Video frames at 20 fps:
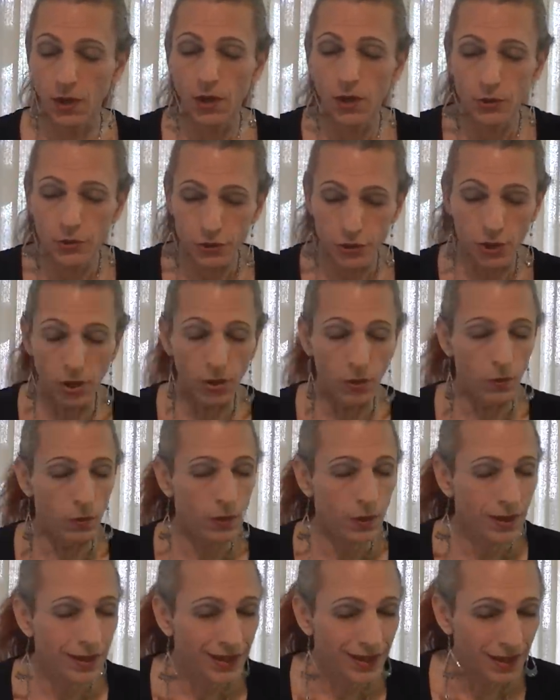So,
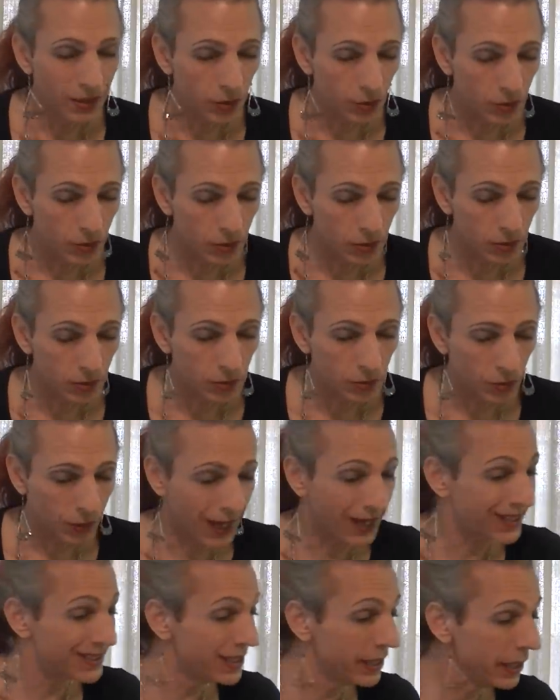
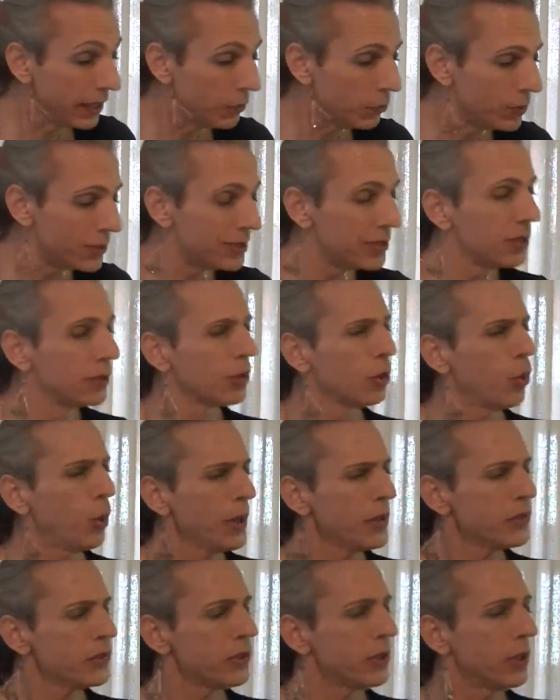Roxanne was
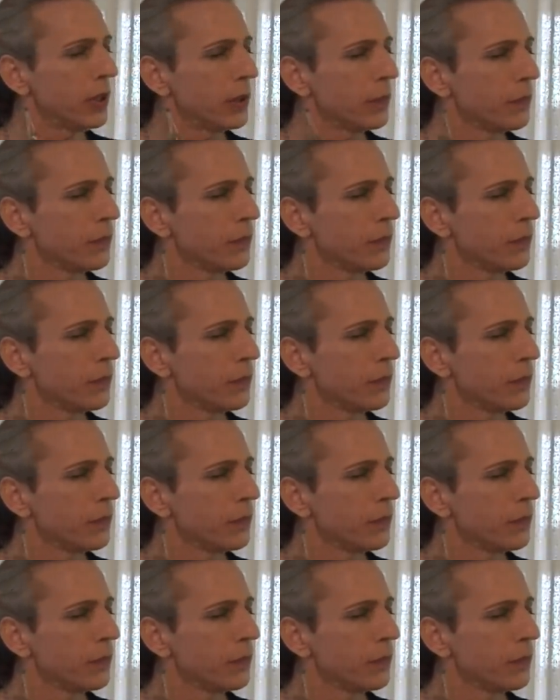questioning.